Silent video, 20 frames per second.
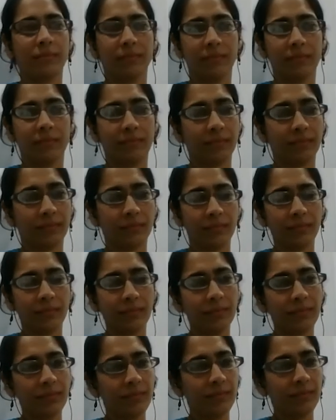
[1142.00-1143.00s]

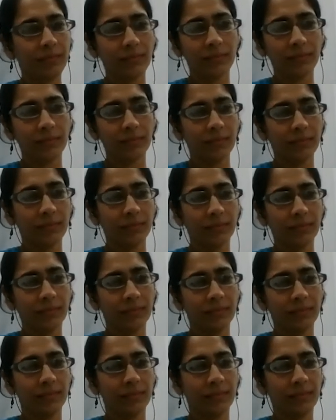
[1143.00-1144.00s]

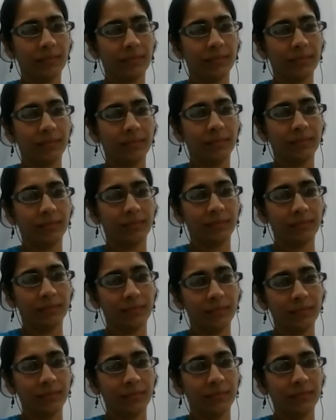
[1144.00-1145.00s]

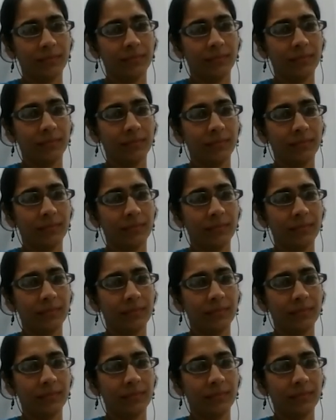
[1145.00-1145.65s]
(not speaking)